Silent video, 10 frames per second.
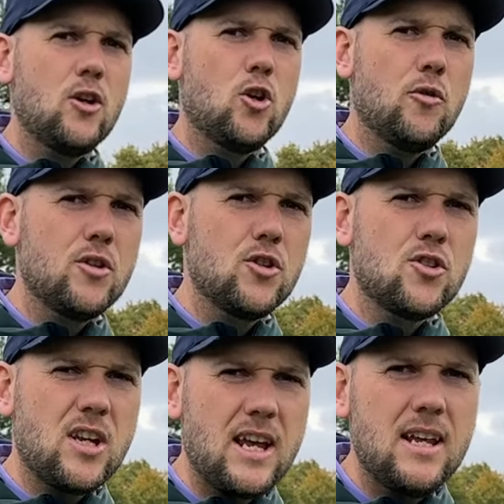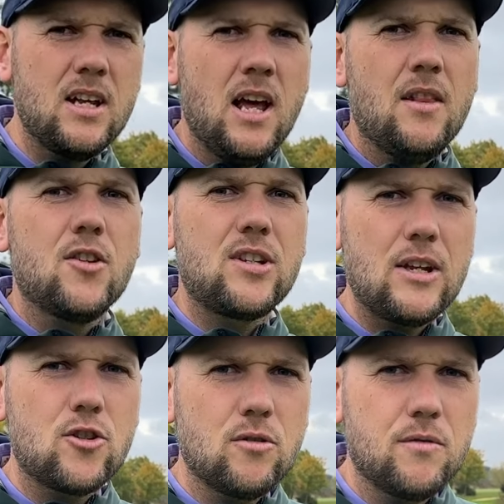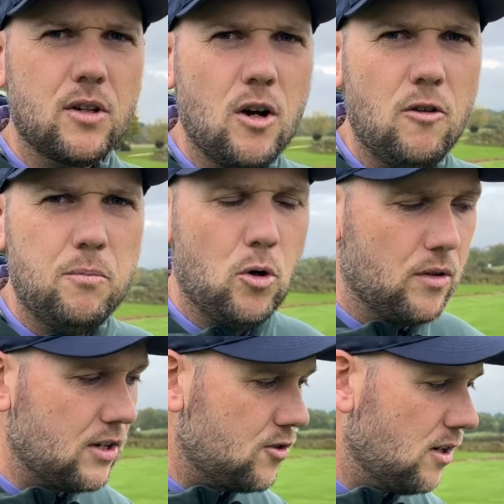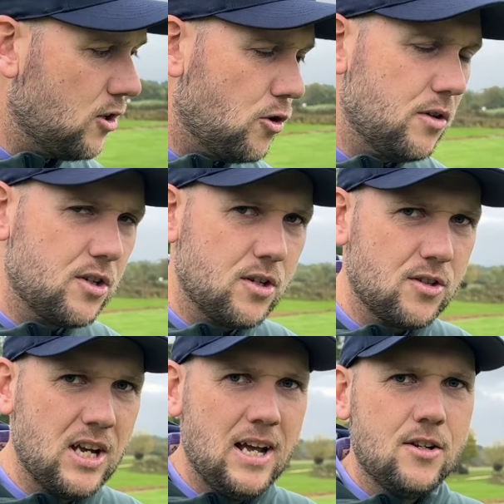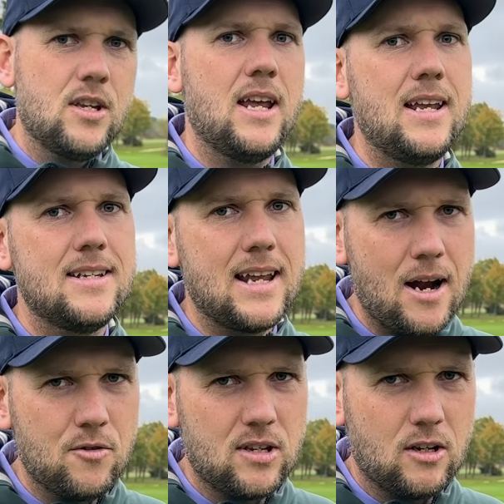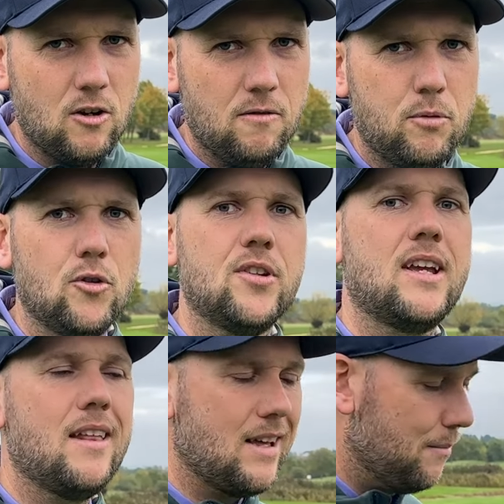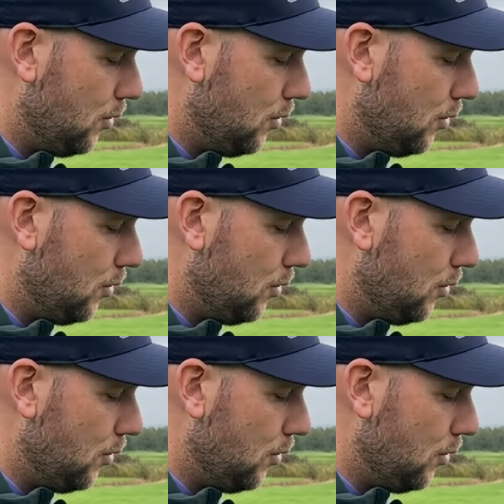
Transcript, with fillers: encourage us to hit the centre of the golf ball. That's not encouraging us to hit down to that golf ball to get that